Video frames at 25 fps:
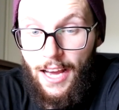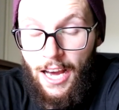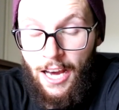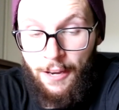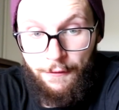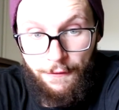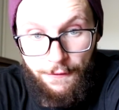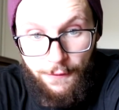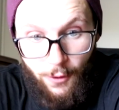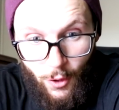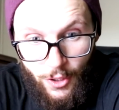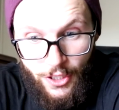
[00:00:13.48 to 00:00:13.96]

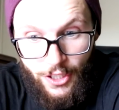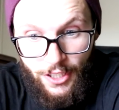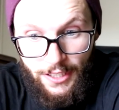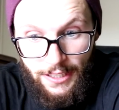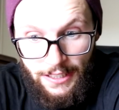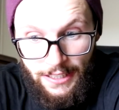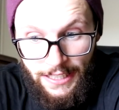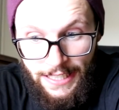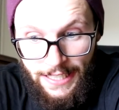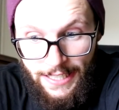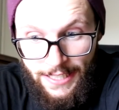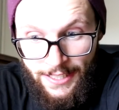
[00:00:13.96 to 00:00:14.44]

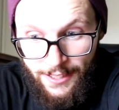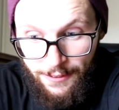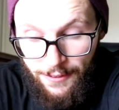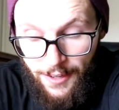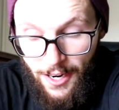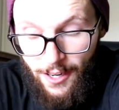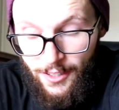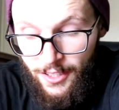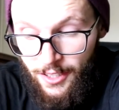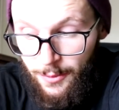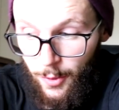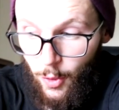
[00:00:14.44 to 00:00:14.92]
Unfortunately, as
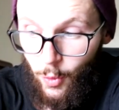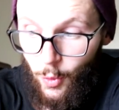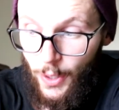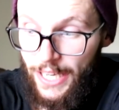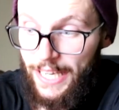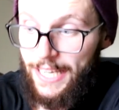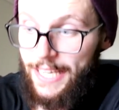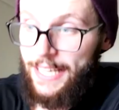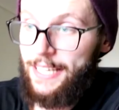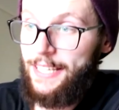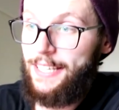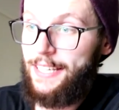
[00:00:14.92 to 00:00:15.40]
far as I'm
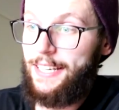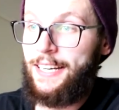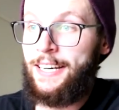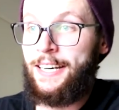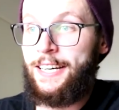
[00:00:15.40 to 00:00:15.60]
aware,